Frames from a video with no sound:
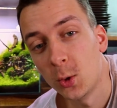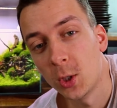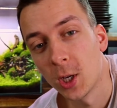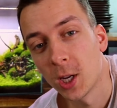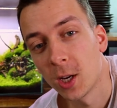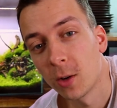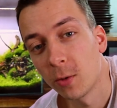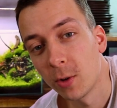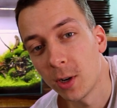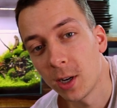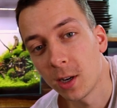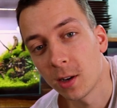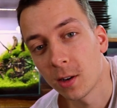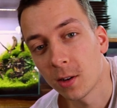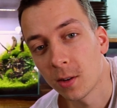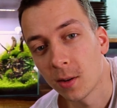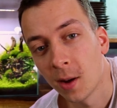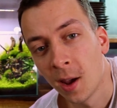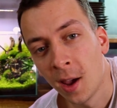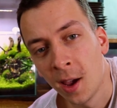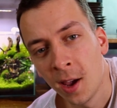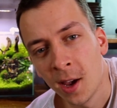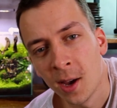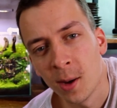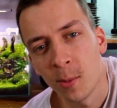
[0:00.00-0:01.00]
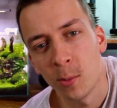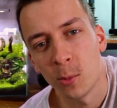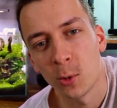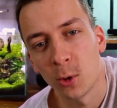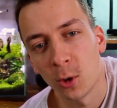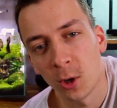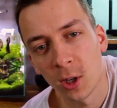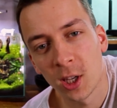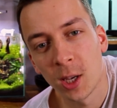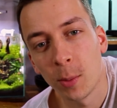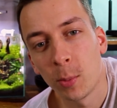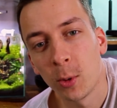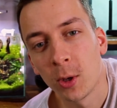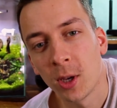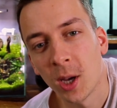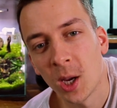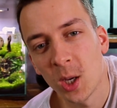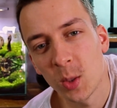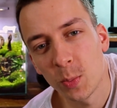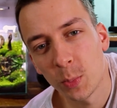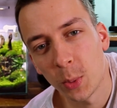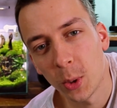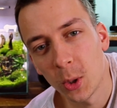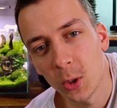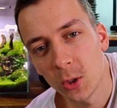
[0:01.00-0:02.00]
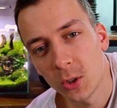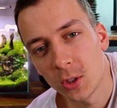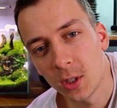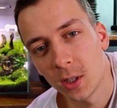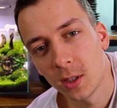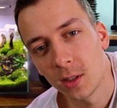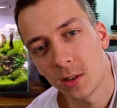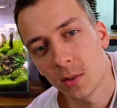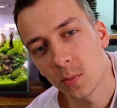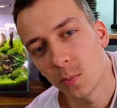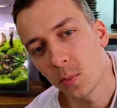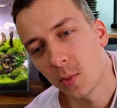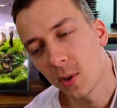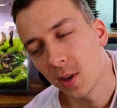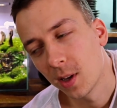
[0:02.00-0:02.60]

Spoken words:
generator. We're gonna keep you guys posted.